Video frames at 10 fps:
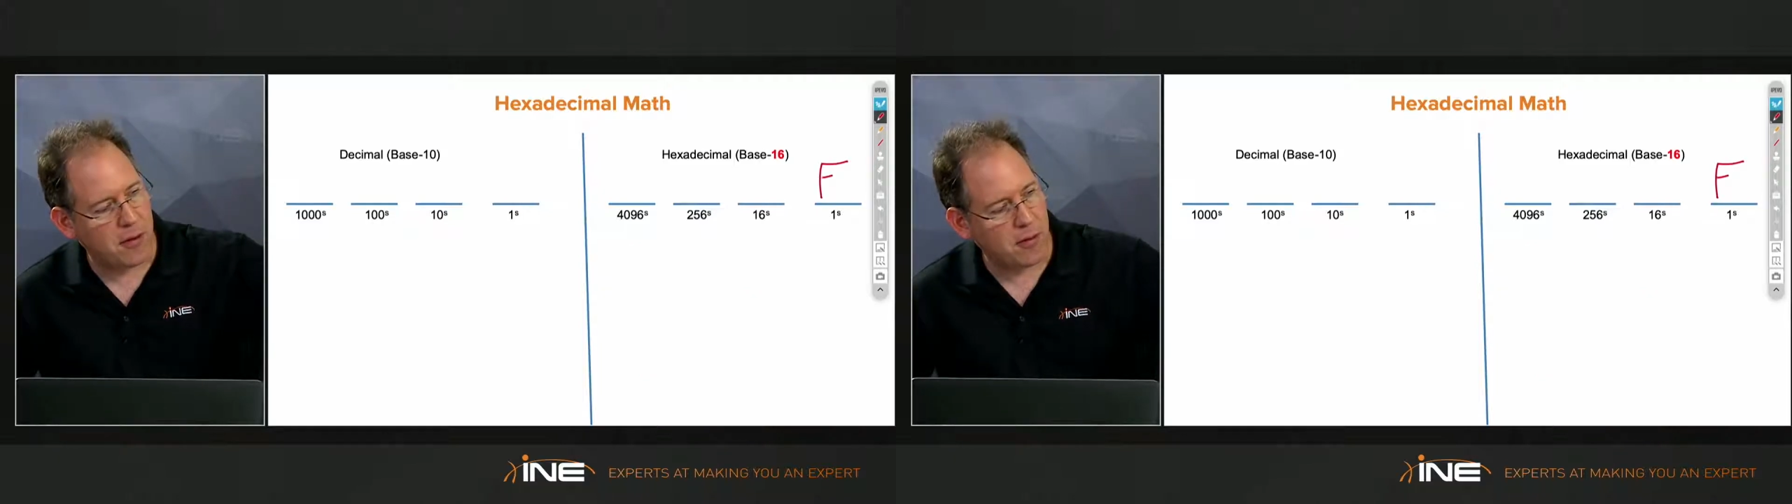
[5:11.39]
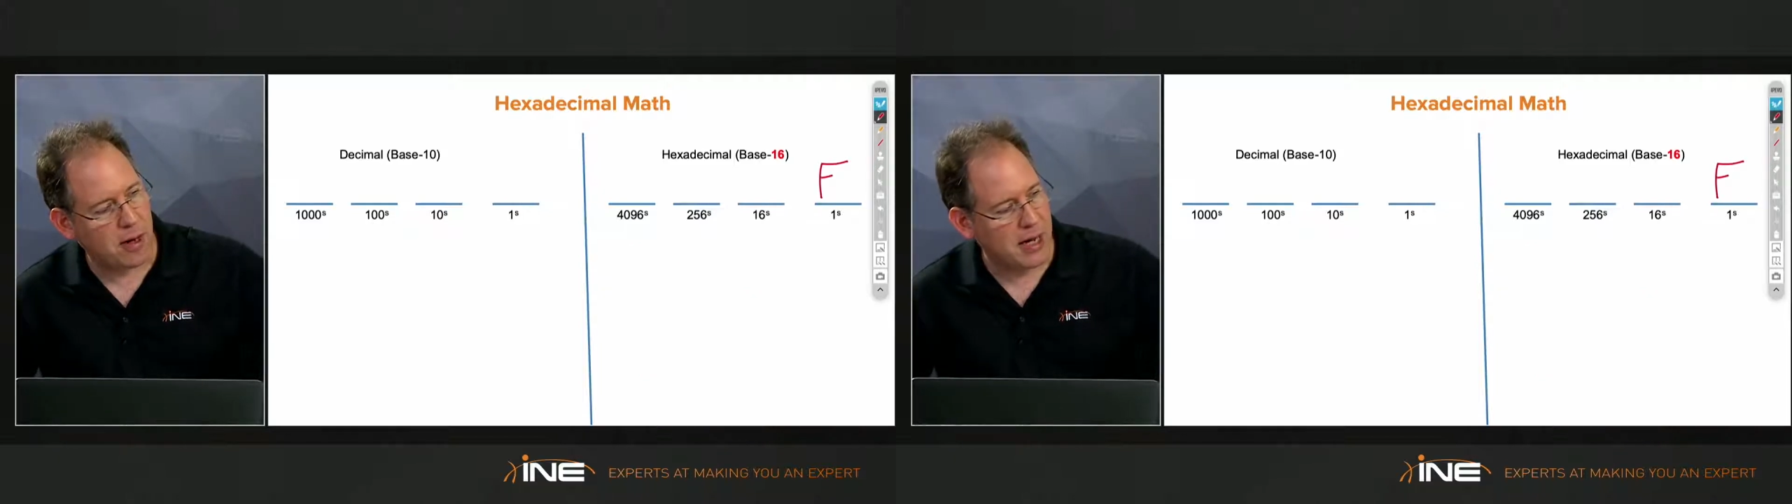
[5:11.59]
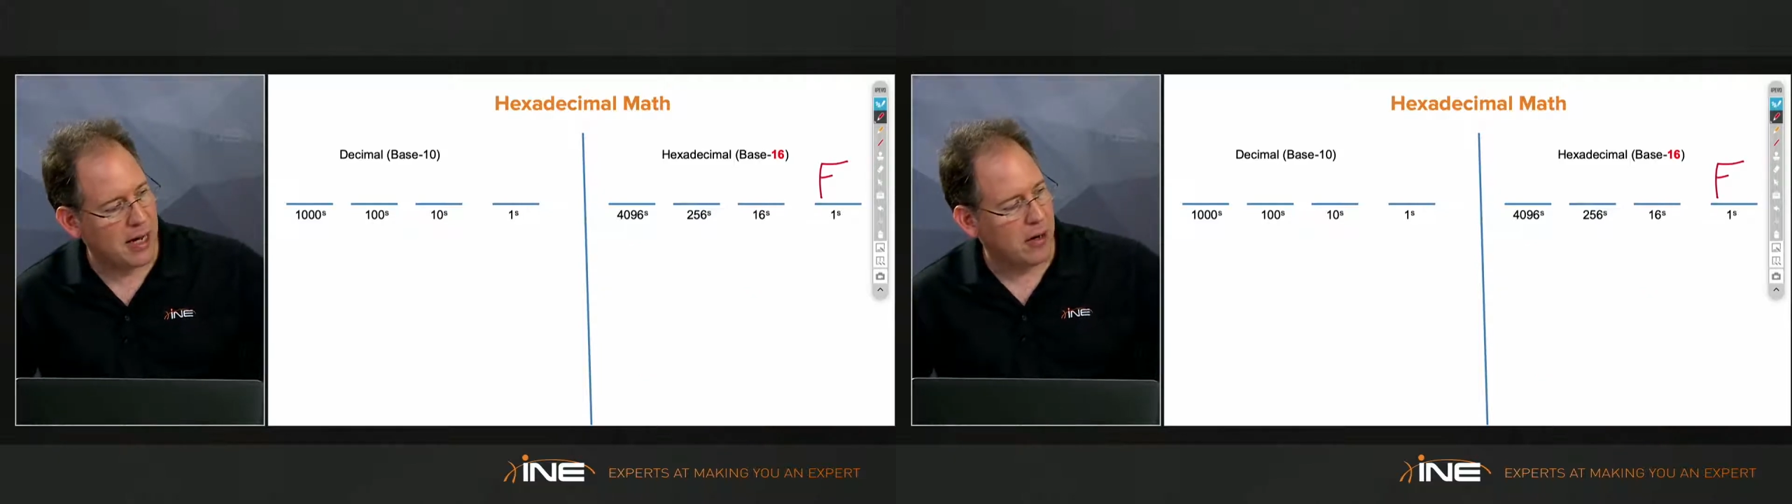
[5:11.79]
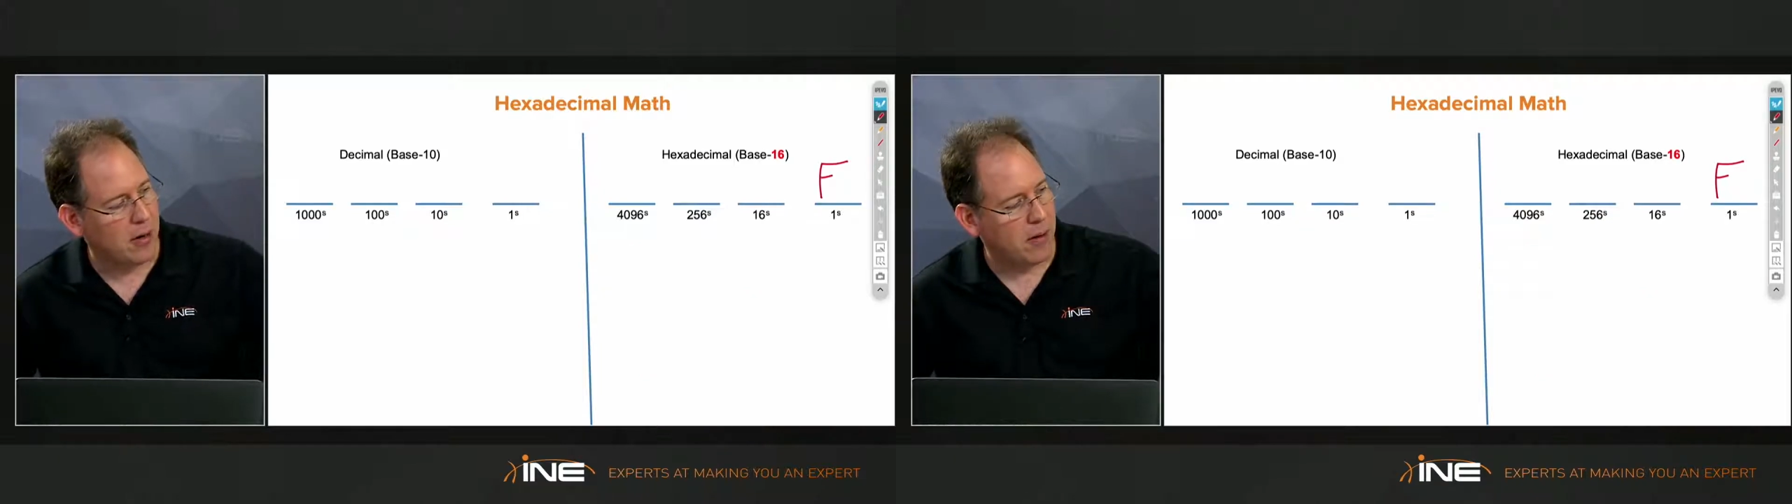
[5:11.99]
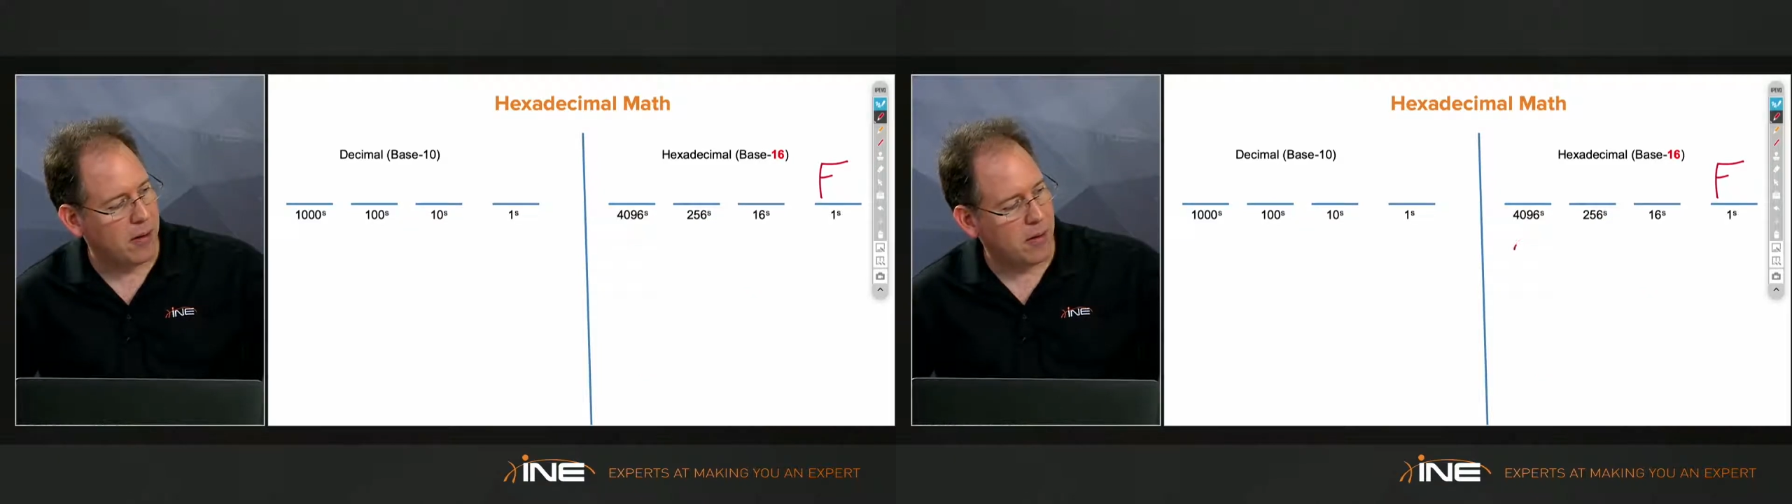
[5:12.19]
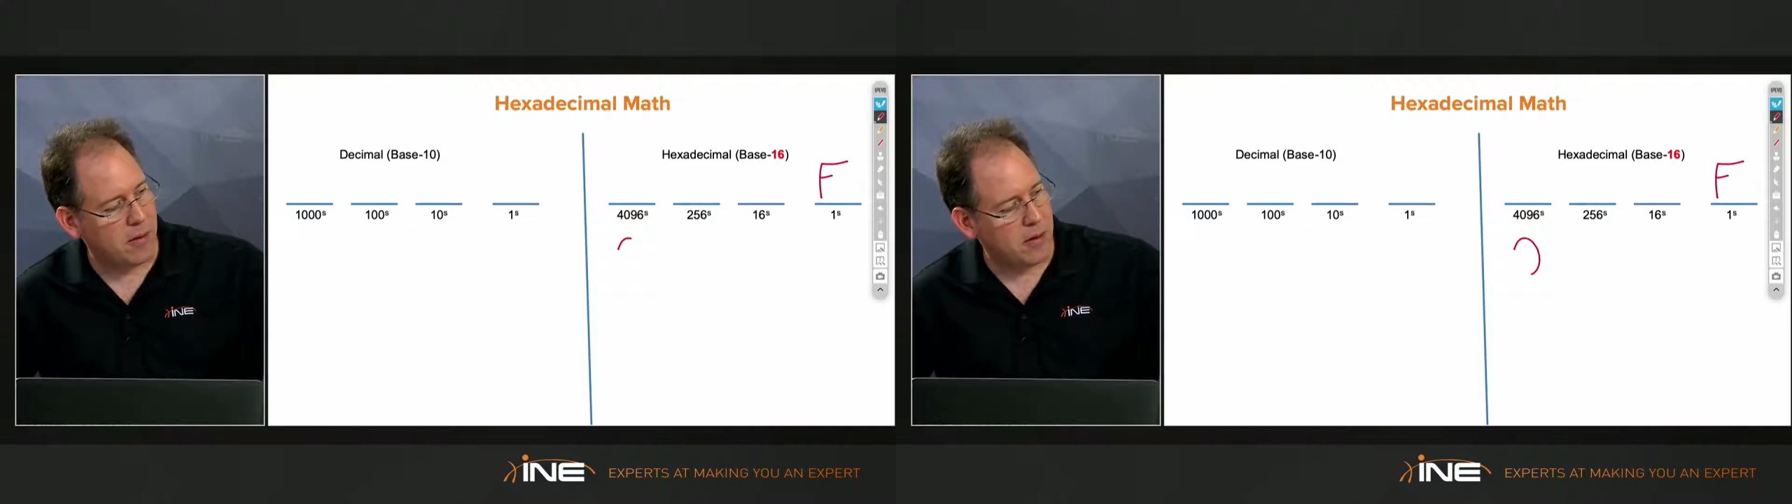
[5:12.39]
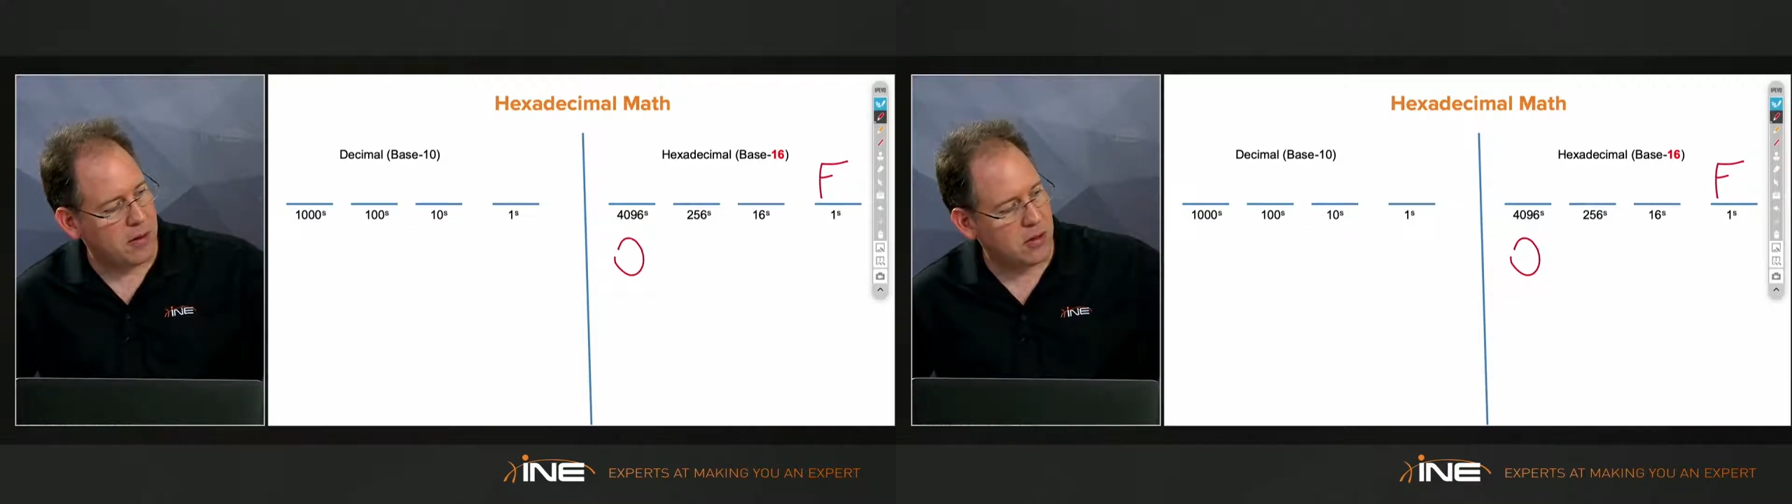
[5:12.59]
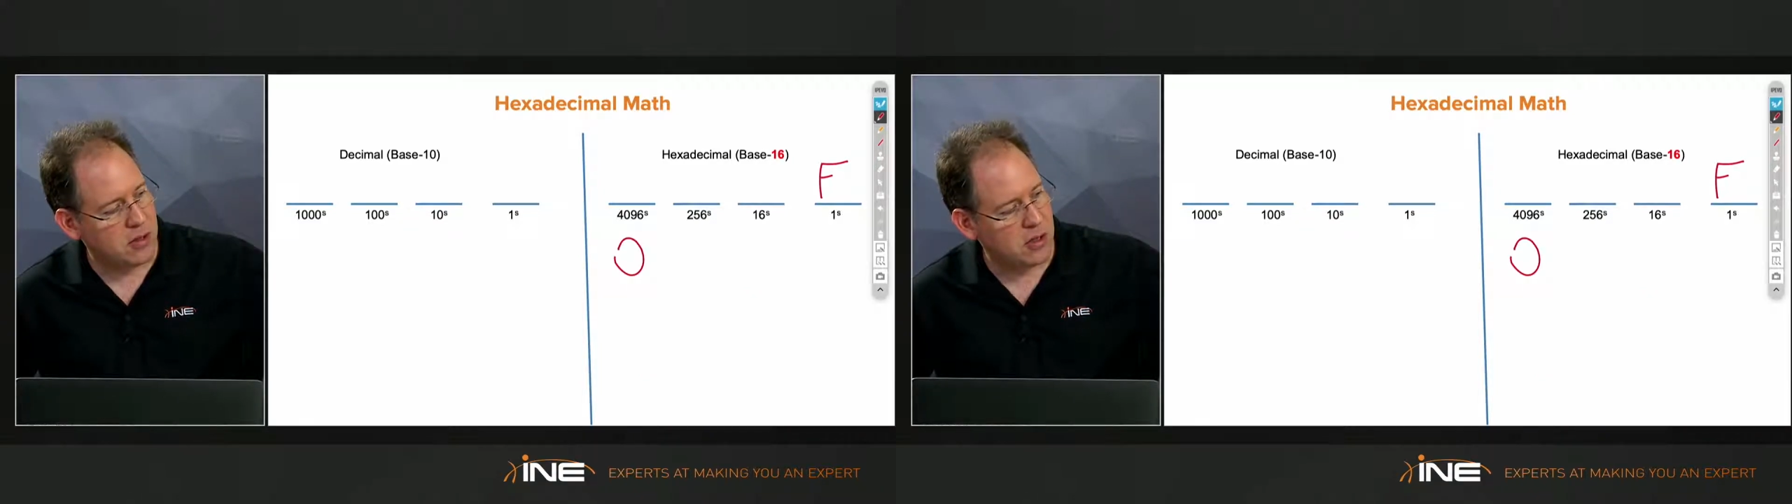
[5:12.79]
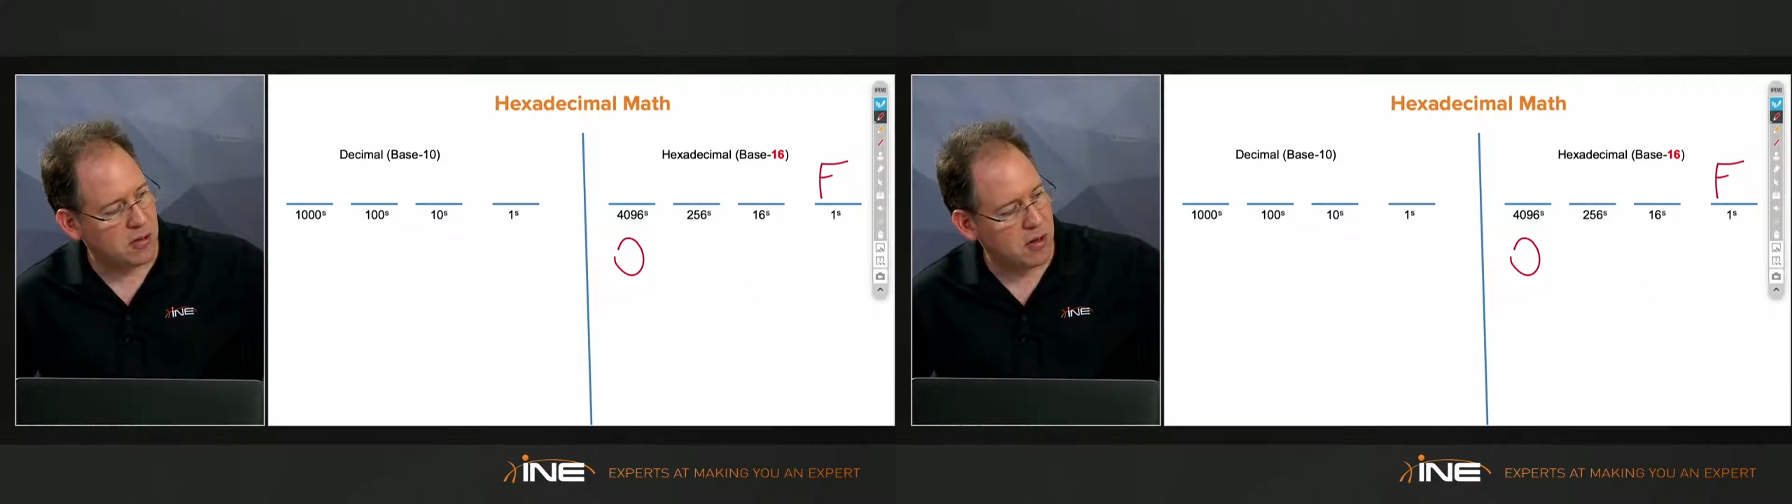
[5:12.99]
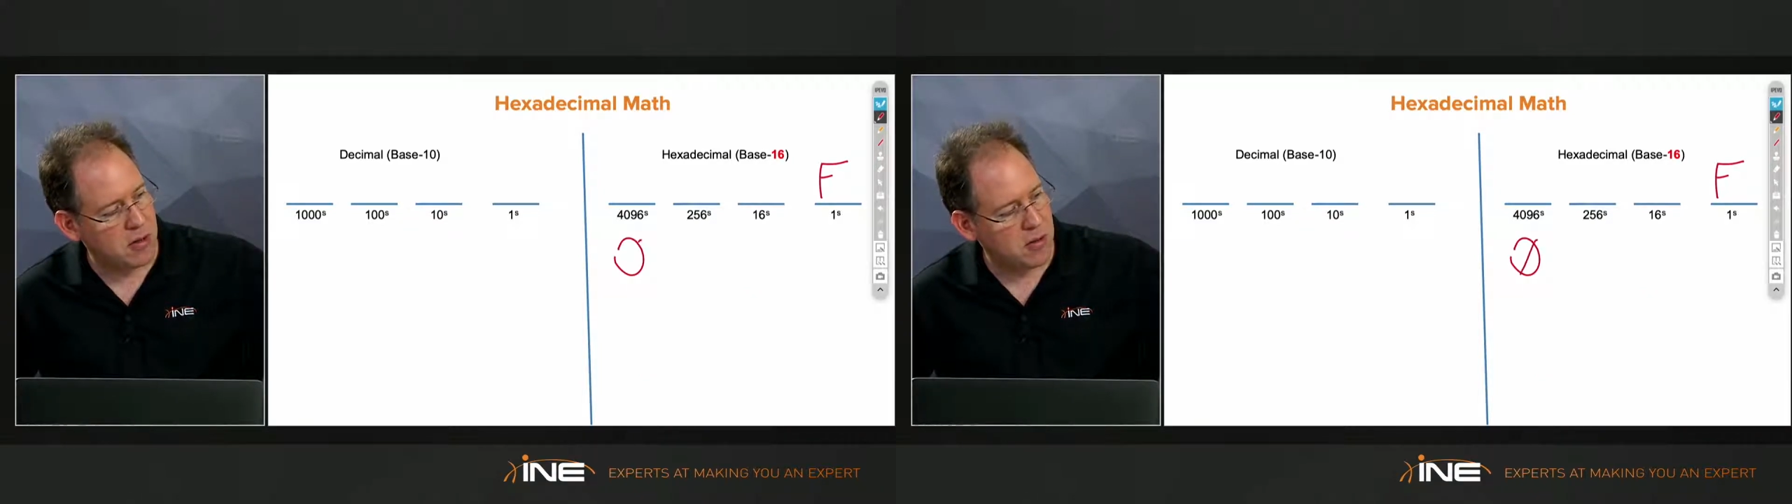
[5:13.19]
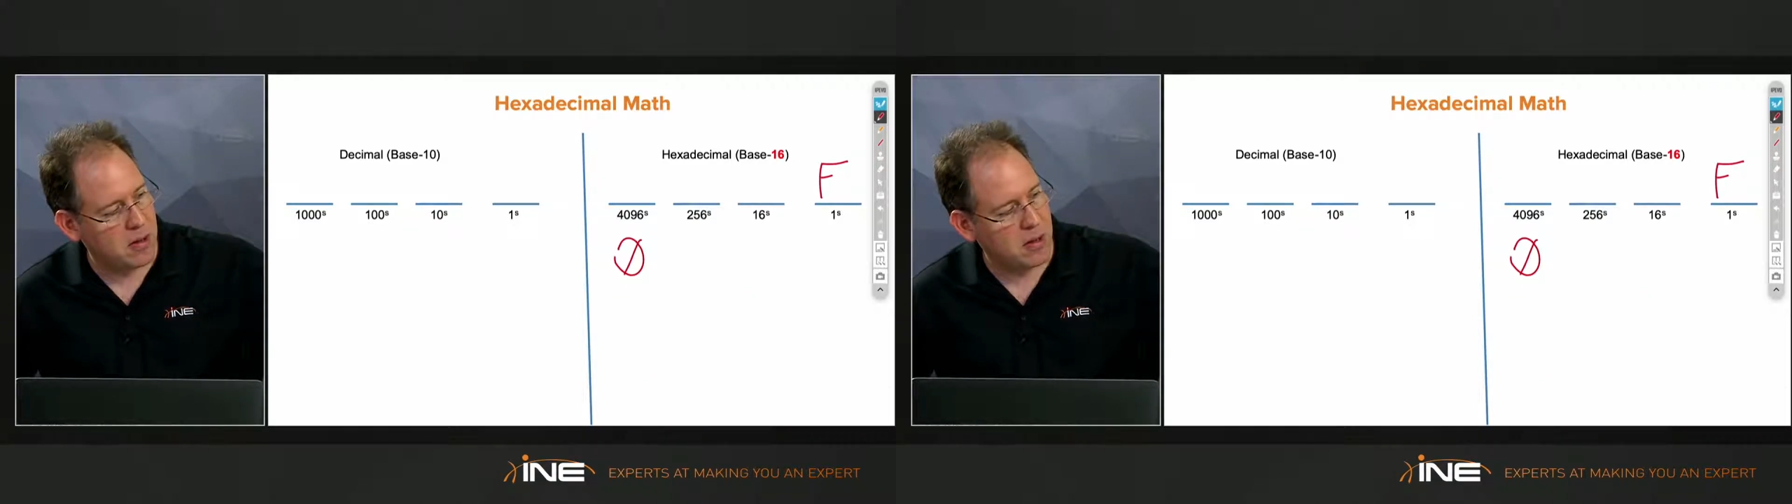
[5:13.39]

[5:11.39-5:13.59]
right here? 0xf.